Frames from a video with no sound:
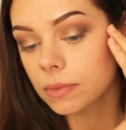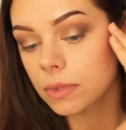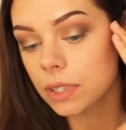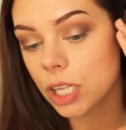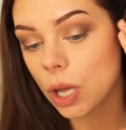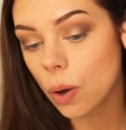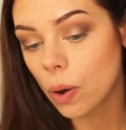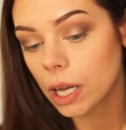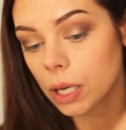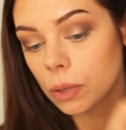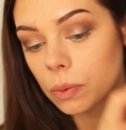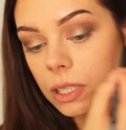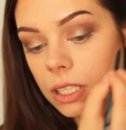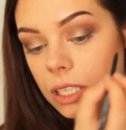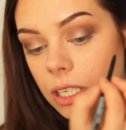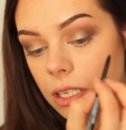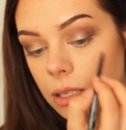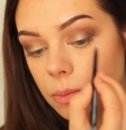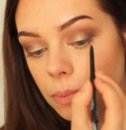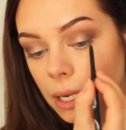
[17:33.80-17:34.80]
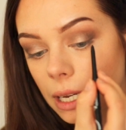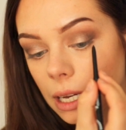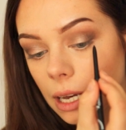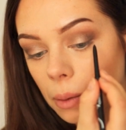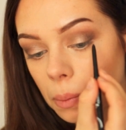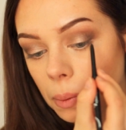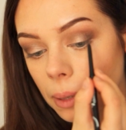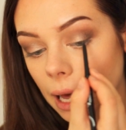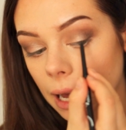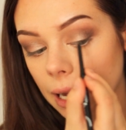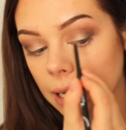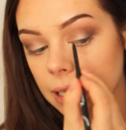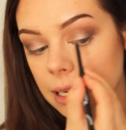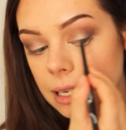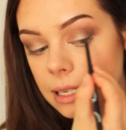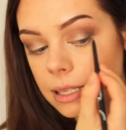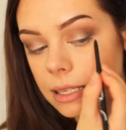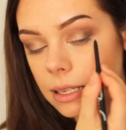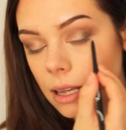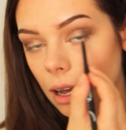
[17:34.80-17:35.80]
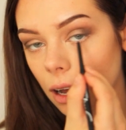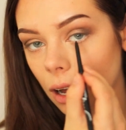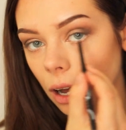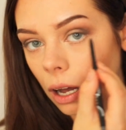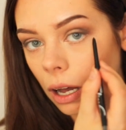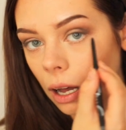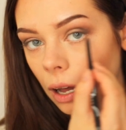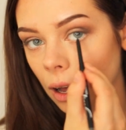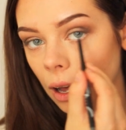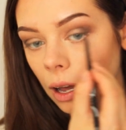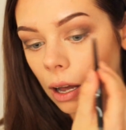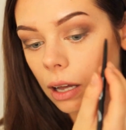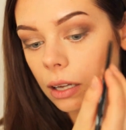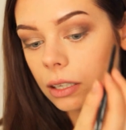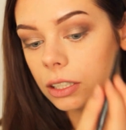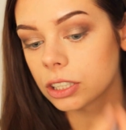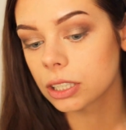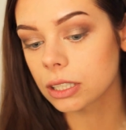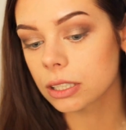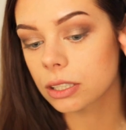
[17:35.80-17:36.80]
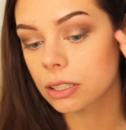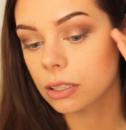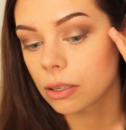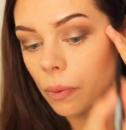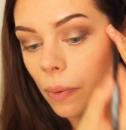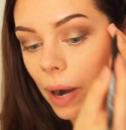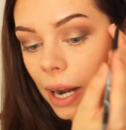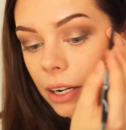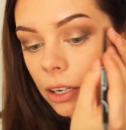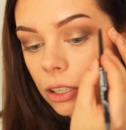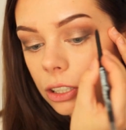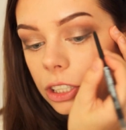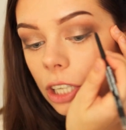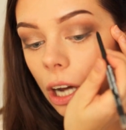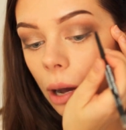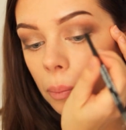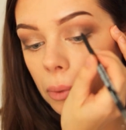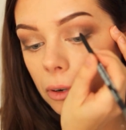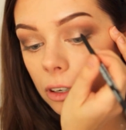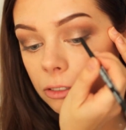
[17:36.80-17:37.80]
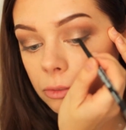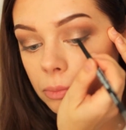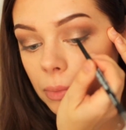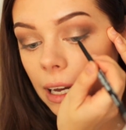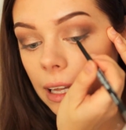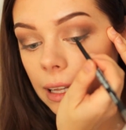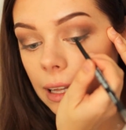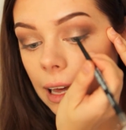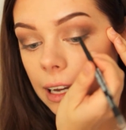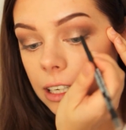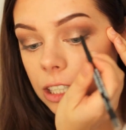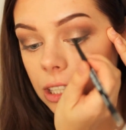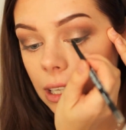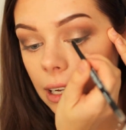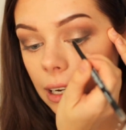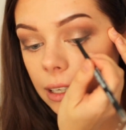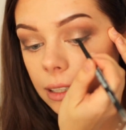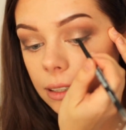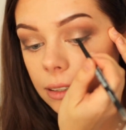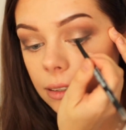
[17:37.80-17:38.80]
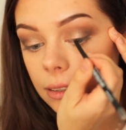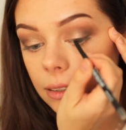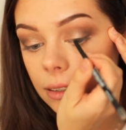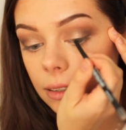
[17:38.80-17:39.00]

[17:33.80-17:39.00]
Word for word: So I will just be applying this just right on top of my lash line.